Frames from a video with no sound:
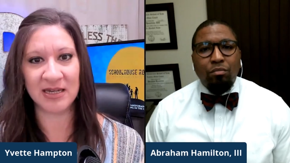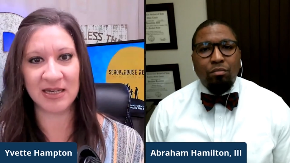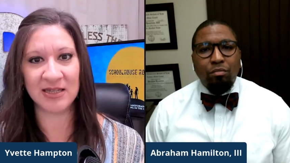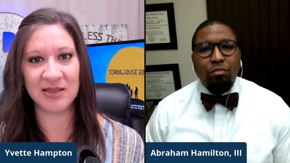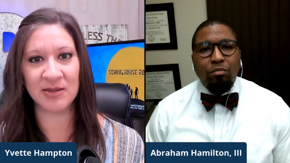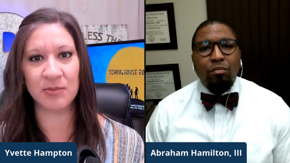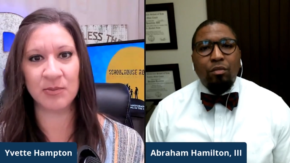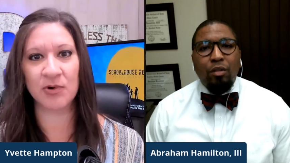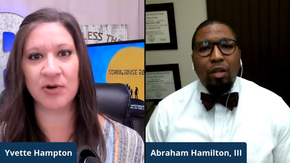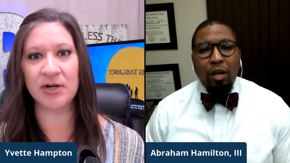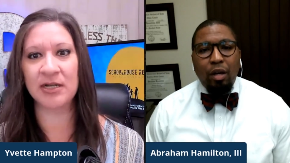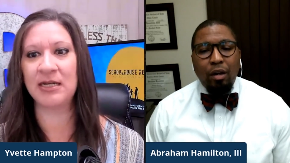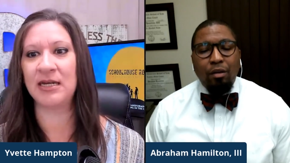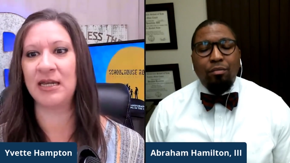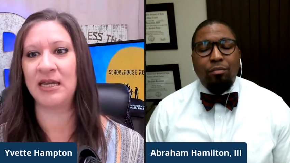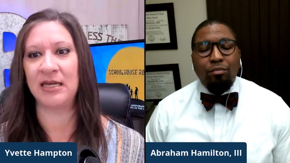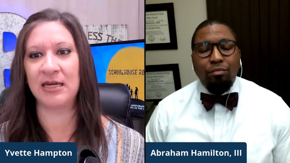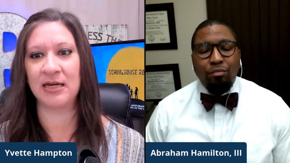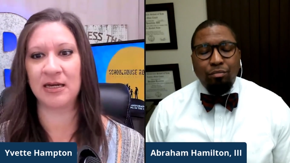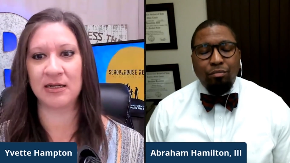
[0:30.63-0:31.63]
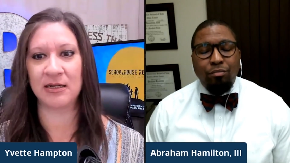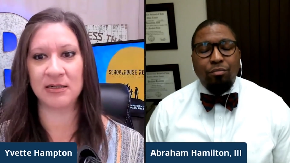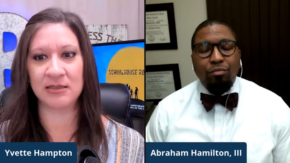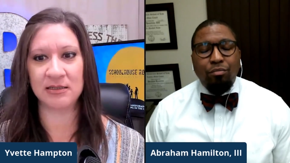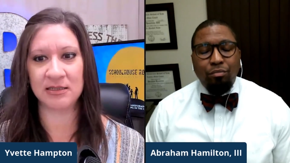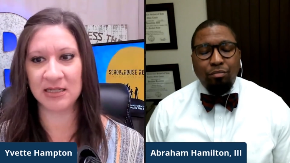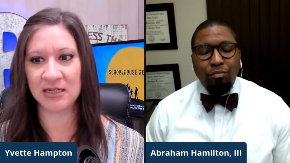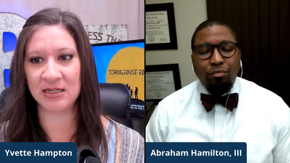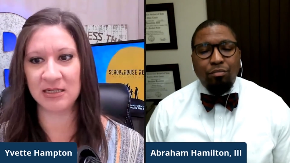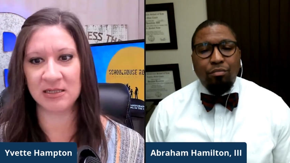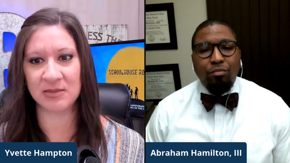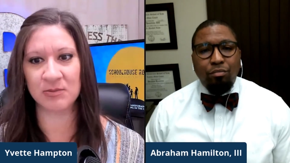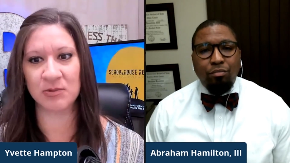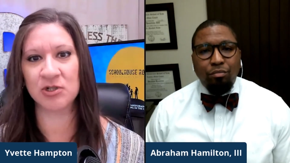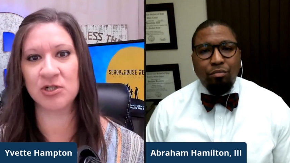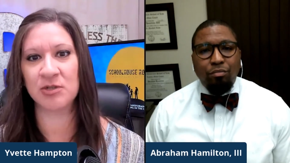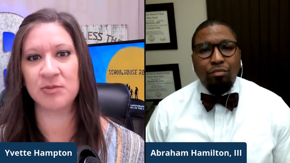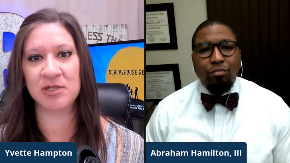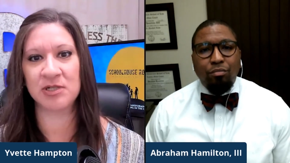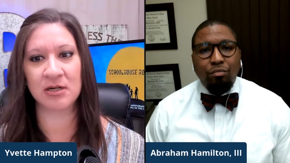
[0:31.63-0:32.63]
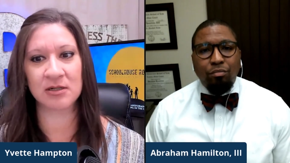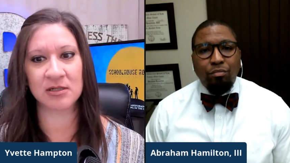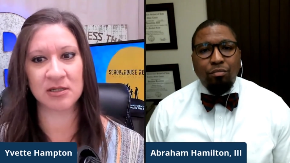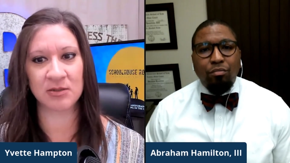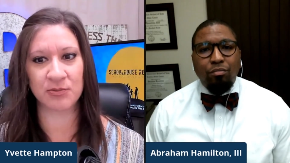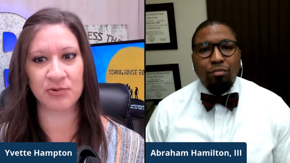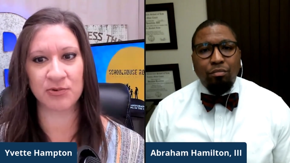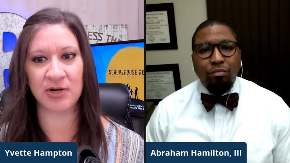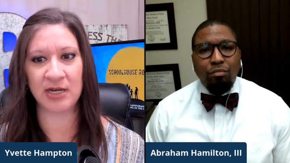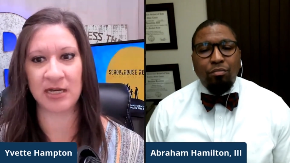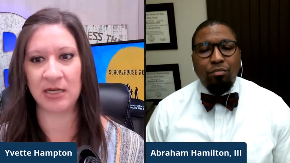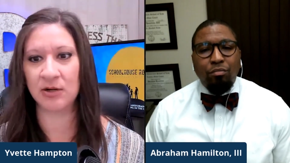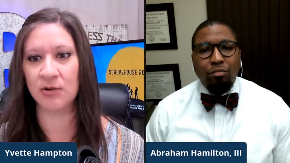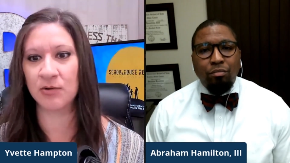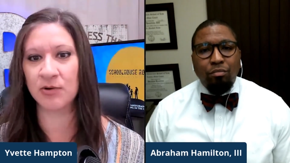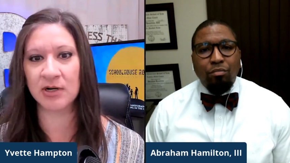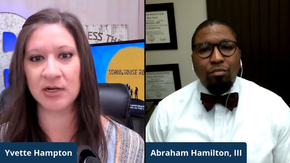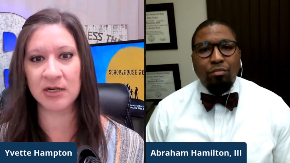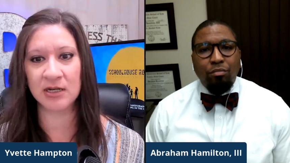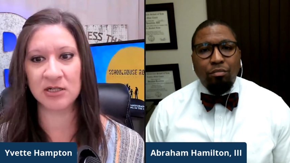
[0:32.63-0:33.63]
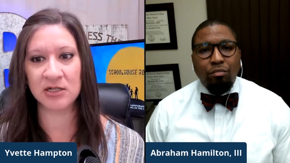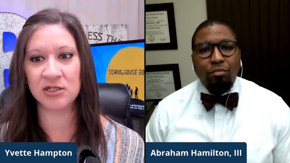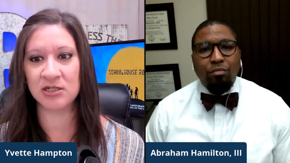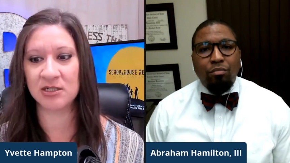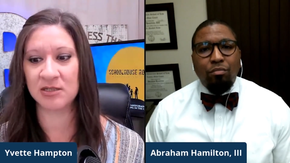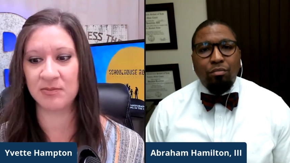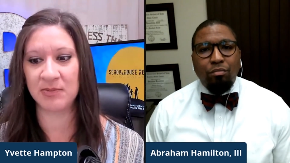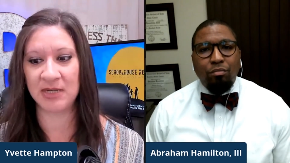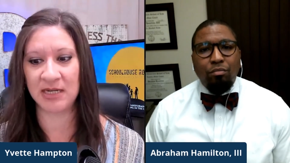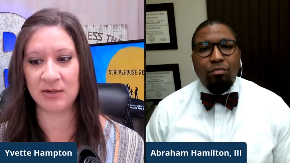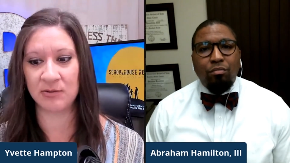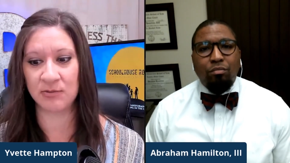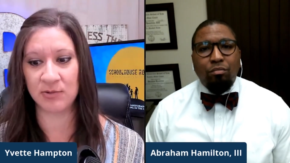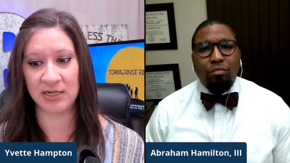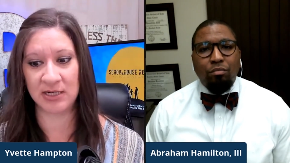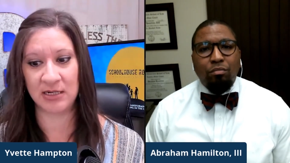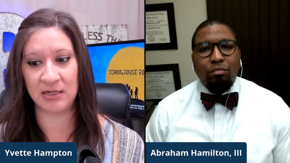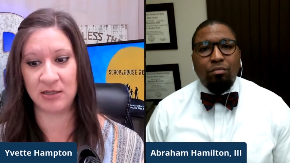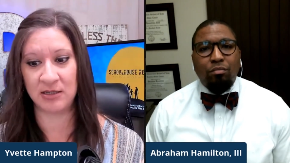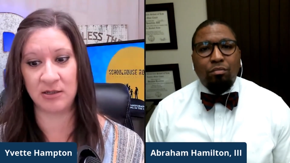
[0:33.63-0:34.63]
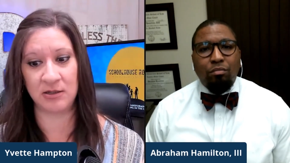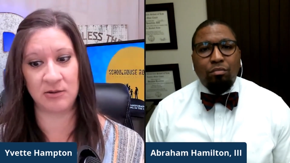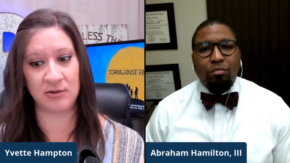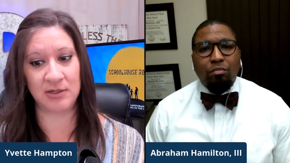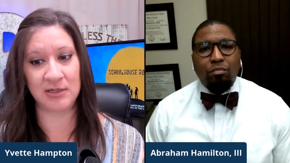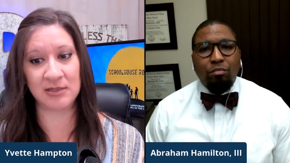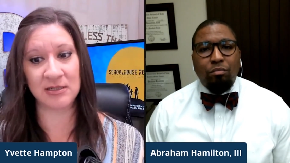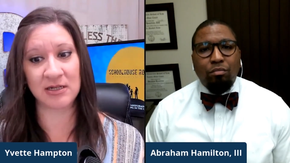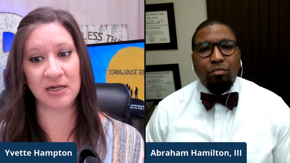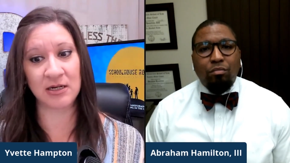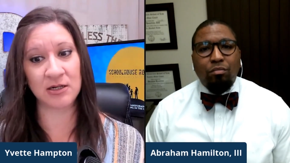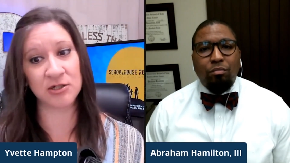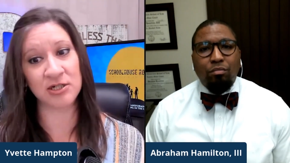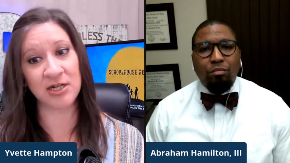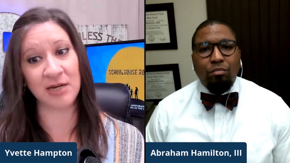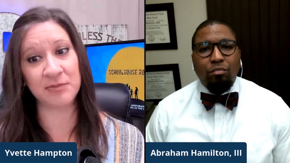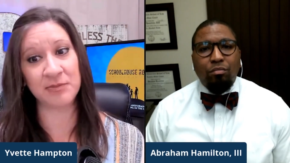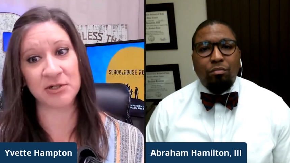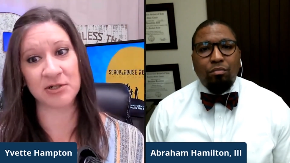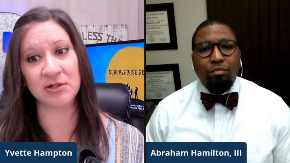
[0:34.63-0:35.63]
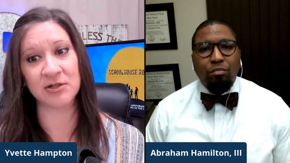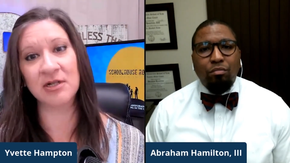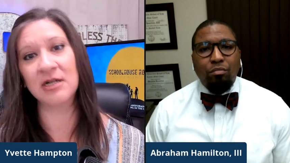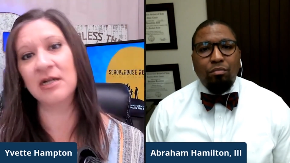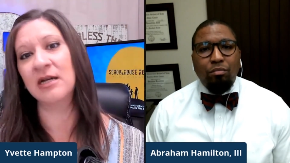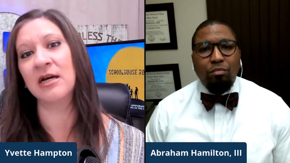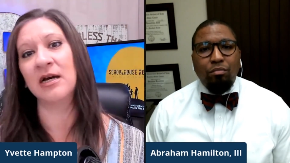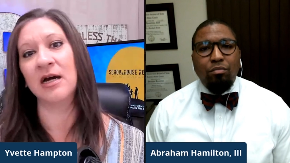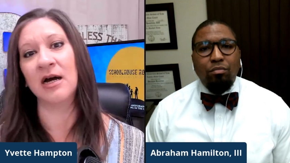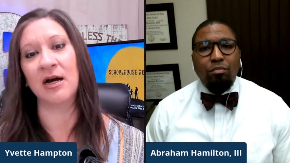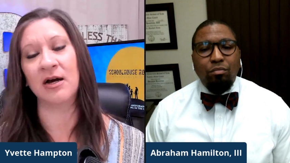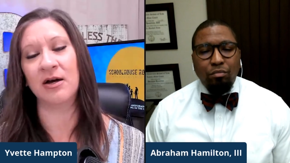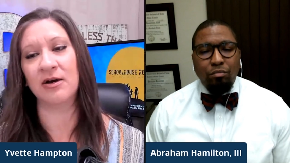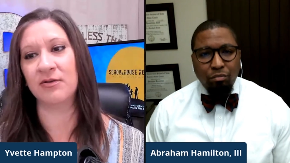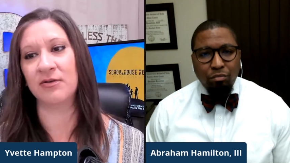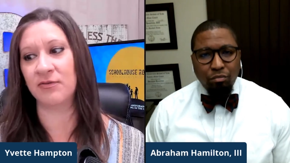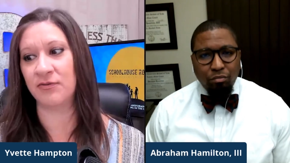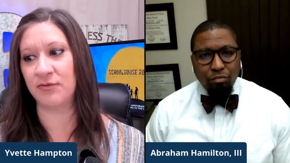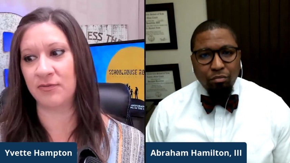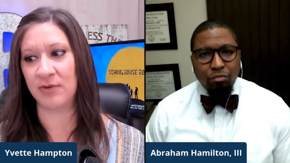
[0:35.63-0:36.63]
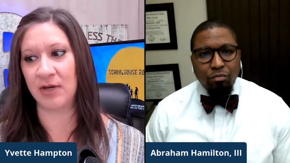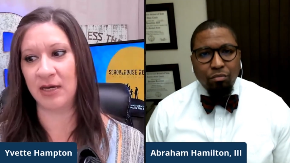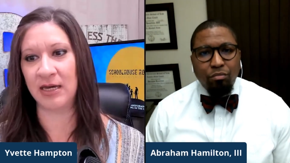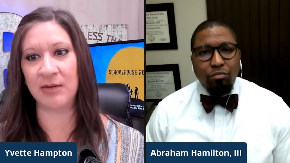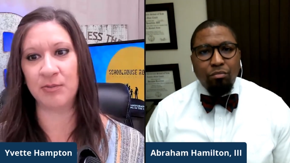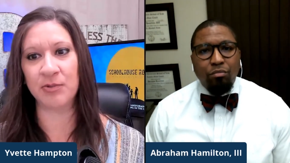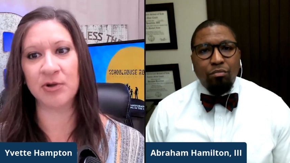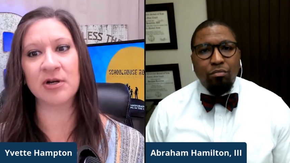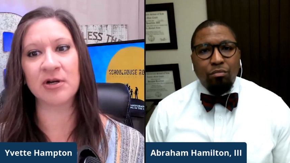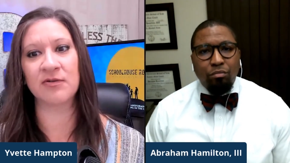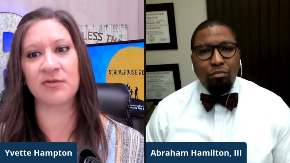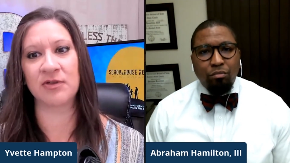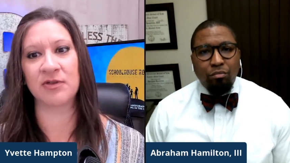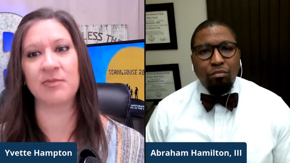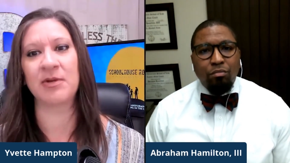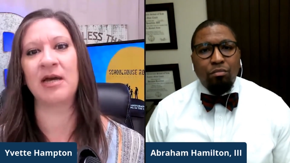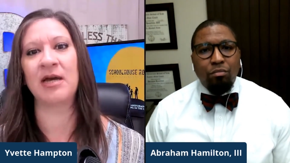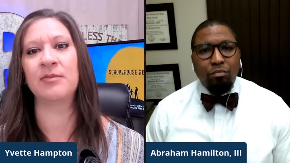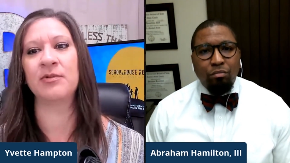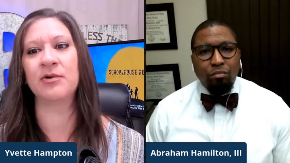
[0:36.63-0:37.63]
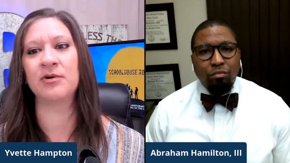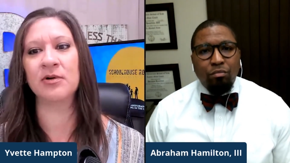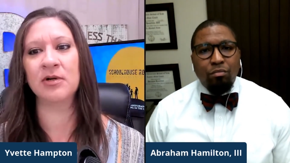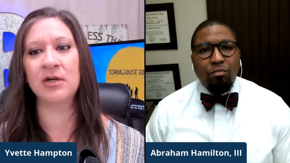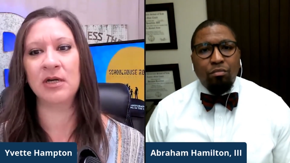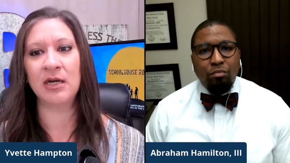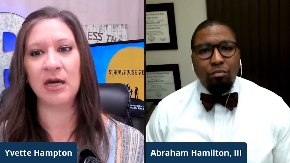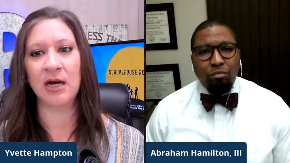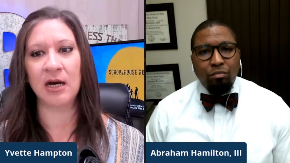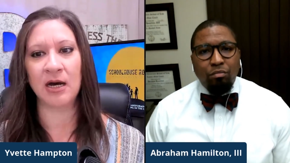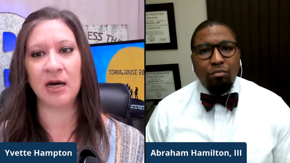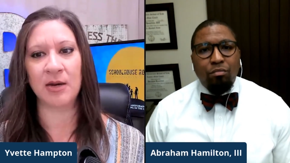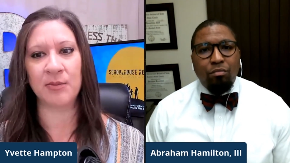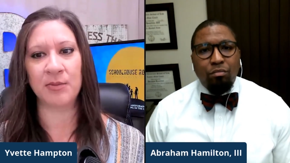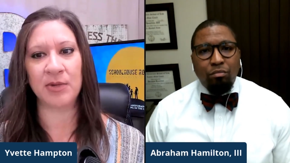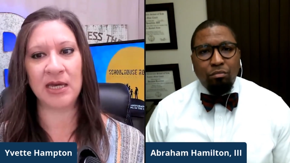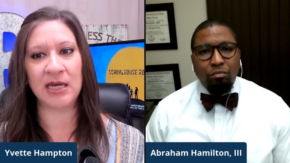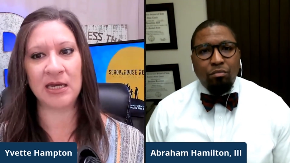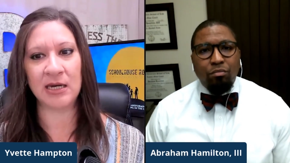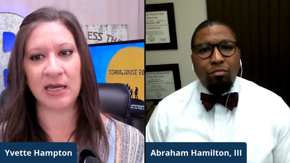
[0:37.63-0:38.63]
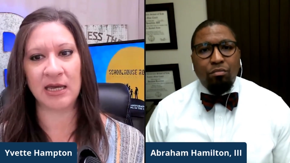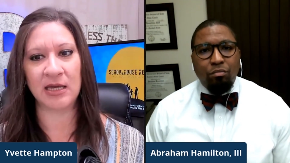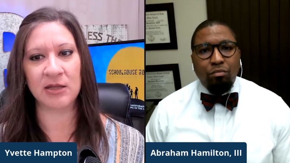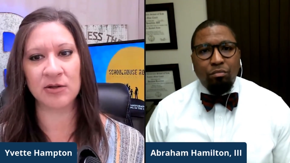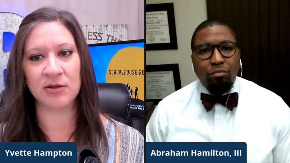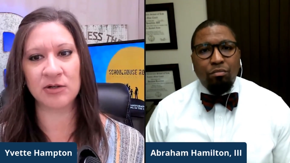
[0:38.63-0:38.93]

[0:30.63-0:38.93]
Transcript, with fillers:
Speaker 1: in the morning and singing some worship songs and praying or it could just mean reading you know an entire chapter of a book of the bible um, and and mm-hmm.